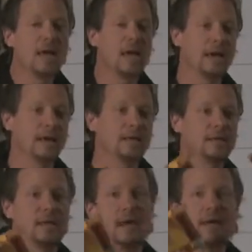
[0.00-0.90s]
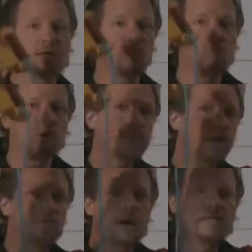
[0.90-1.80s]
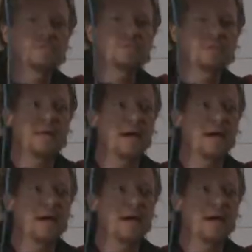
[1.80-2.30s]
and as the warm air rises through the